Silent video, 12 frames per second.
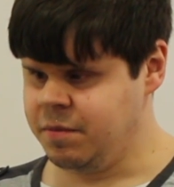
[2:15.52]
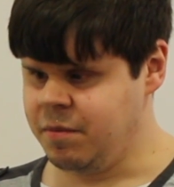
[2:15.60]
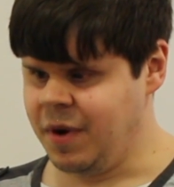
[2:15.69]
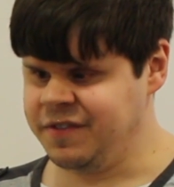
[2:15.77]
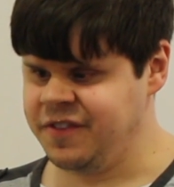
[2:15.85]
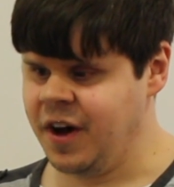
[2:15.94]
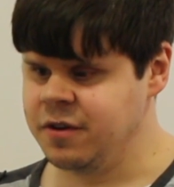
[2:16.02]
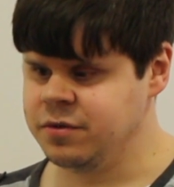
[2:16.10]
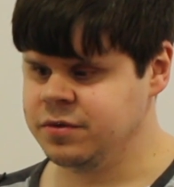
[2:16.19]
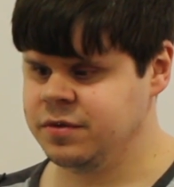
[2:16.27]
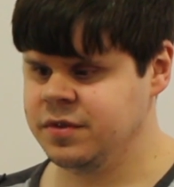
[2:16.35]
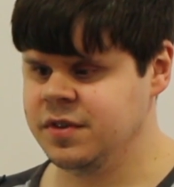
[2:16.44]
My
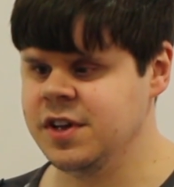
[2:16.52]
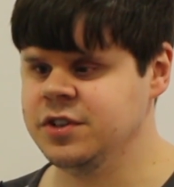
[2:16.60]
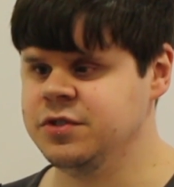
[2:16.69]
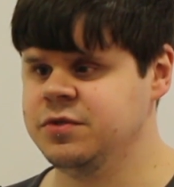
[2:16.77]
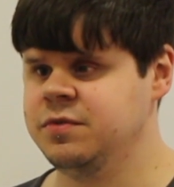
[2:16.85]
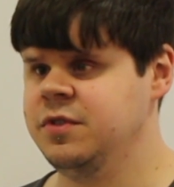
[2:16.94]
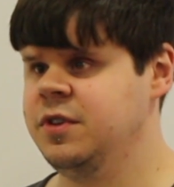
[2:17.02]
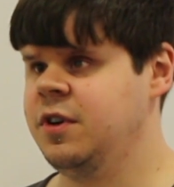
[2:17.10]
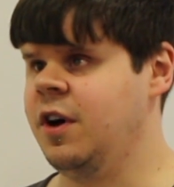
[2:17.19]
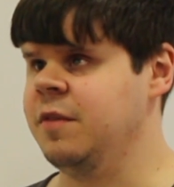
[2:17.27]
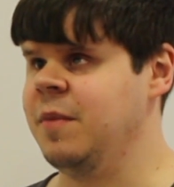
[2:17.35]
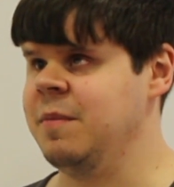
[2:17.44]
phone is
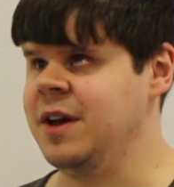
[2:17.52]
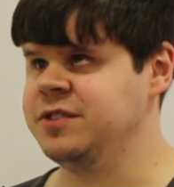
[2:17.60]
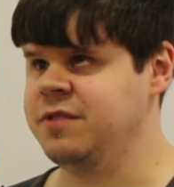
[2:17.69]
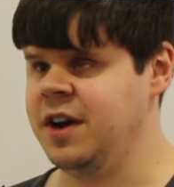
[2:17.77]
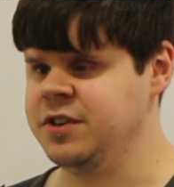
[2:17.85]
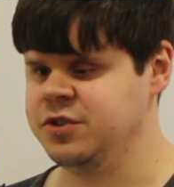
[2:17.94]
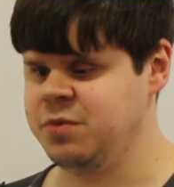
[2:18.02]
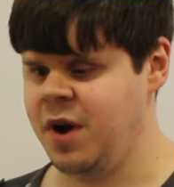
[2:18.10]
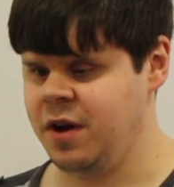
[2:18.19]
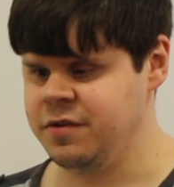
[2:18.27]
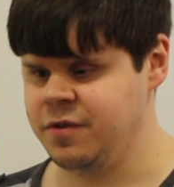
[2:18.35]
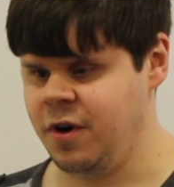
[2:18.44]
kind of my best friend as
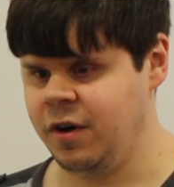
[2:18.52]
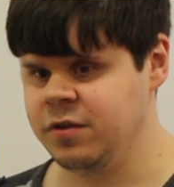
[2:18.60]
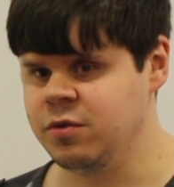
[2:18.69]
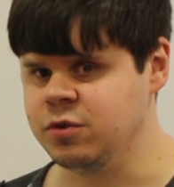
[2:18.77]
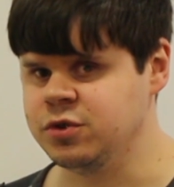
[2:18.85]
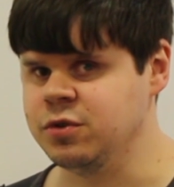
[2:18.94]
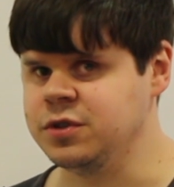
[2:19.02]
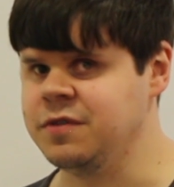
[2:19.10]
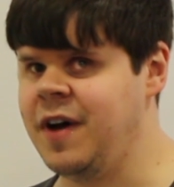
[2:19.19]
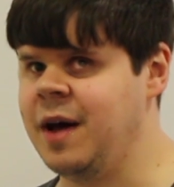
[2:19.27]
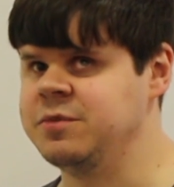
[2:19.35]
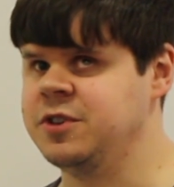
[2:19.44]
well. You've got all sorts
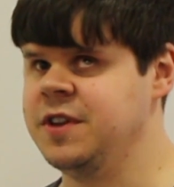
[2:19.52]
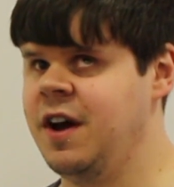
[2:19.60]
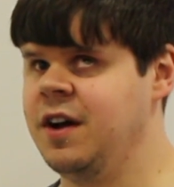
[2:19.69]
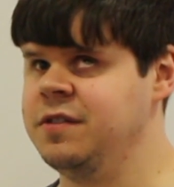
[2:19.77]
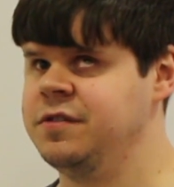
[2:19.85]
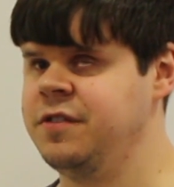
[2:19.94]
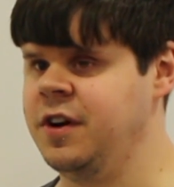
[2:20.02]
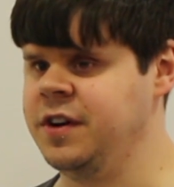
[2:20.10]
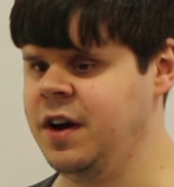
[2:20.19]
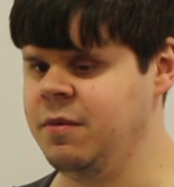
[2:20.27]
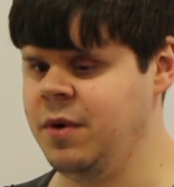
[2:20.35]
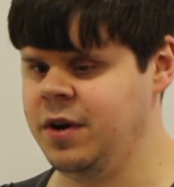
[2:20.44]
of apps on there. I can
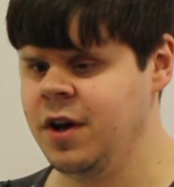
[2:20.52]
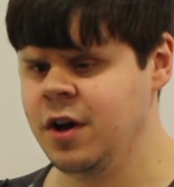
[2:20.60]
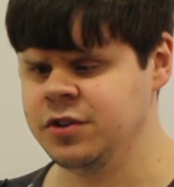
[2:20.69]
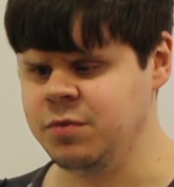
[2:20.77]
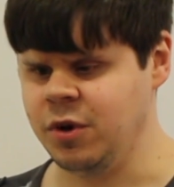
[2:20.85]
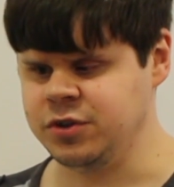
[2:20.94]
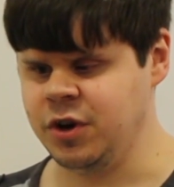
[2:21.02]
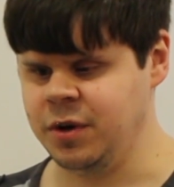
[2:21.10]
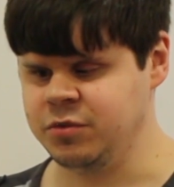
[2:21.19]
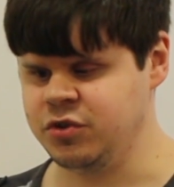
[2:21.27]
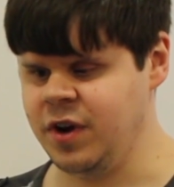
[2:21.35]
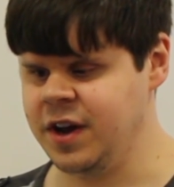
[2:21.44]
find out what
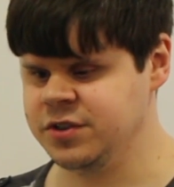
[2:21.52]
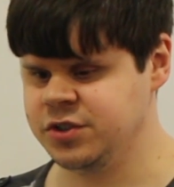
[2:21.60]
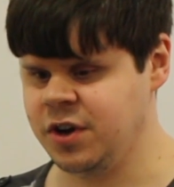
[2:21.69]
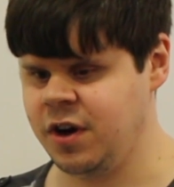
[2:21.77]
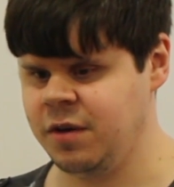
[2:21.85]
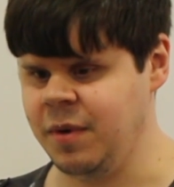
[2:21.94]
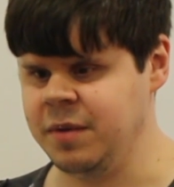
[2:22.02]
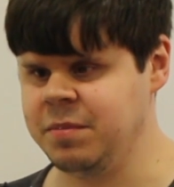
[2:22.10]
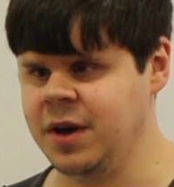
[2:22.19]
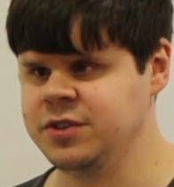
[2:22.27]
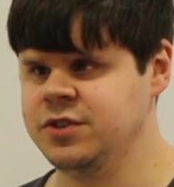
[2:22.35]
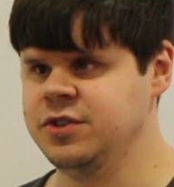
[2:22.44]
time trains are, when
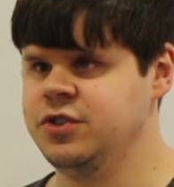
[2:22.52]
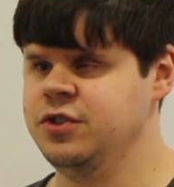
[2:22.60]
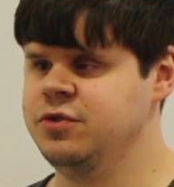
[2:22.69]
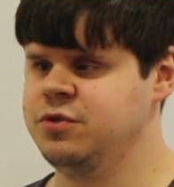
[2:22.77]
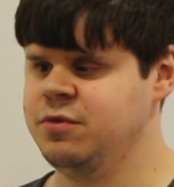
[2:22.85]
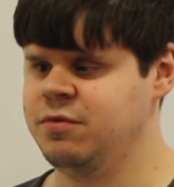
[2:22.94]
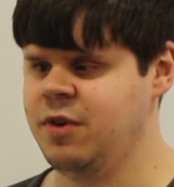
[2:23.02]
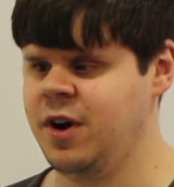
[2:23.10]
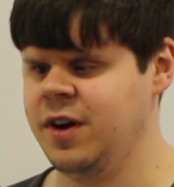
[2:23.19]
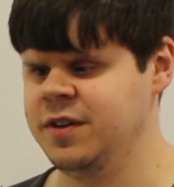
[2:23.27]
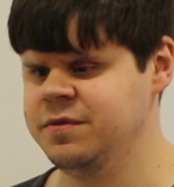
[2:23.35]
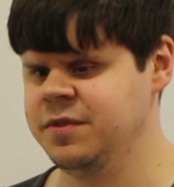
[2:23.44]
buses are due to
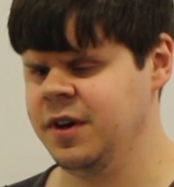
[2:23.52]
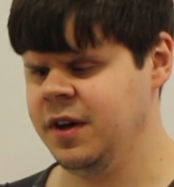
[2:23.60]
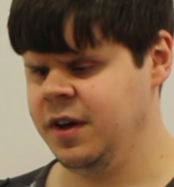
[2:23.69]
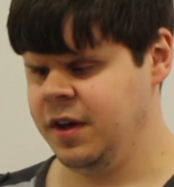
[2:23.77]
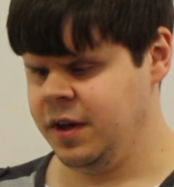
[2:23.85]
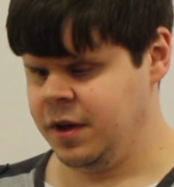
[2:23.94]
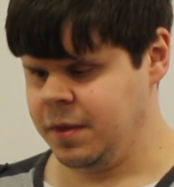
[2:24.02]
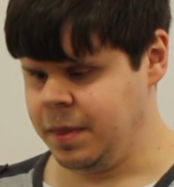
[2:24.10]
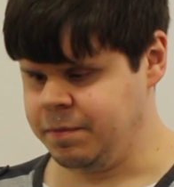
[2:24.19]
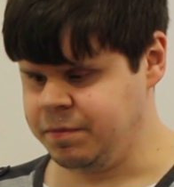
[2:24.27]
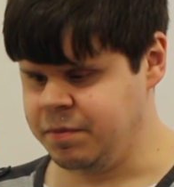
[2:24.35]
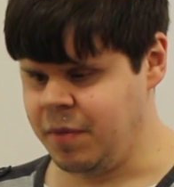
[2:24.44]
arrive.
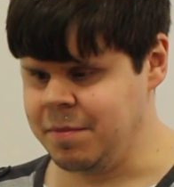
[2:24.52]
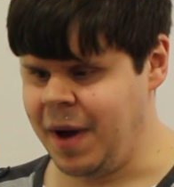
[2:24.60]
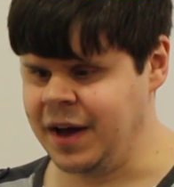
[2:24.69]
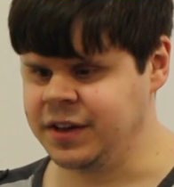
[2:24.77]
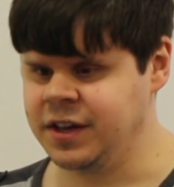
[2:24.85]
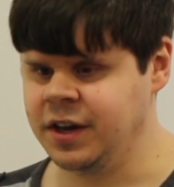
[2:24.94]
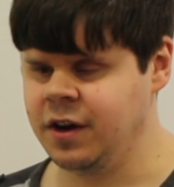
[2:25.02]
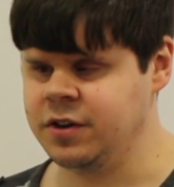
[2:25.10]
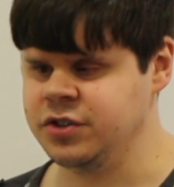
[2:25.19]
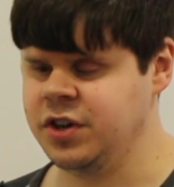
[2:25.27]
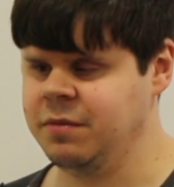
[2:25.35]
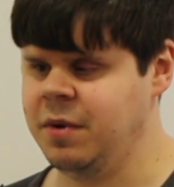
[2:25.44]
My banking, I
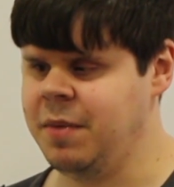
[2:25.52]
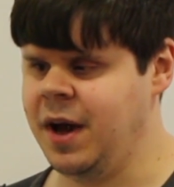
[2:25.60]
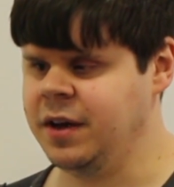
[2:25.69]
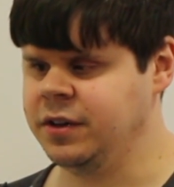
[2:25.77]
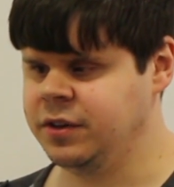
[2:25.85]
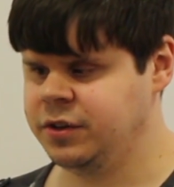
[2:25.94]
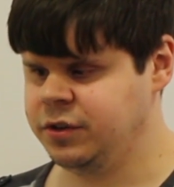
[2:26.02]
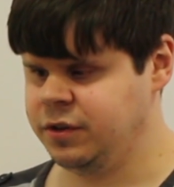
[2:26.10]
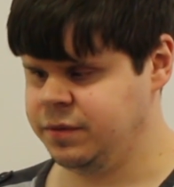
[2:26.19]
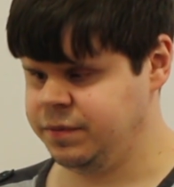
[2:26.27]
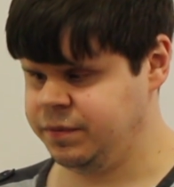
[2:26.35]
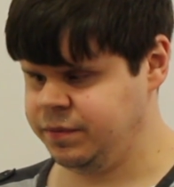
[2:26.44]
can check my bank.
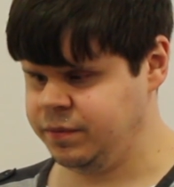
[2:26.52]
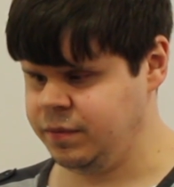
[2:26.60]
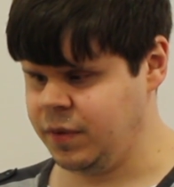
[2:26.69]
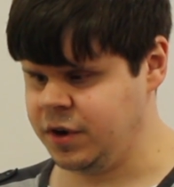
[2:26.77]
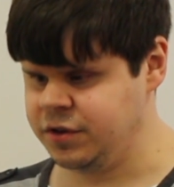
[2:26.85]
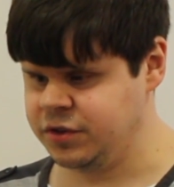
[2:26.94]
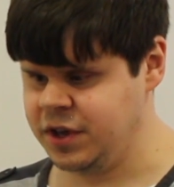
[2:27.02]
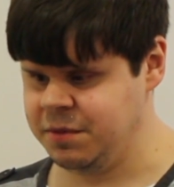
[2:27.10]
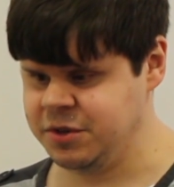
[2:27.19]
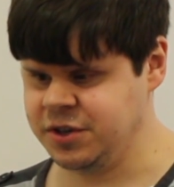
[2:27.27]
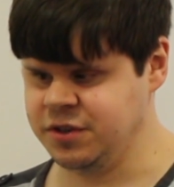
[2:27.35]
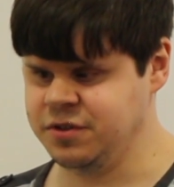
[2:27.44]
I can
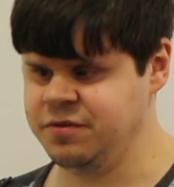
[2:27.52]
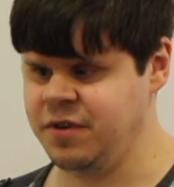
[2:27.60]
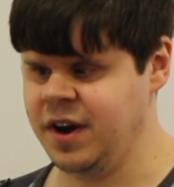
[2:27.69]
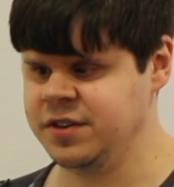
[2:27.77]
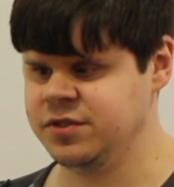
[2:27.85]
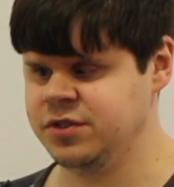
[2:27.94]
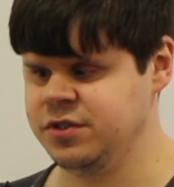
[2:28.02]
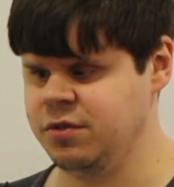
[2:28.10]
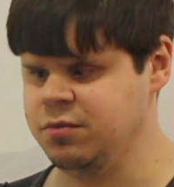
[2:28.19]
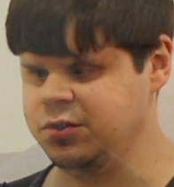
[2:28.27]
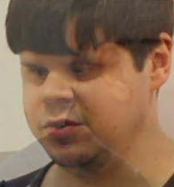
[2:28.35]
keep in touch with friends, all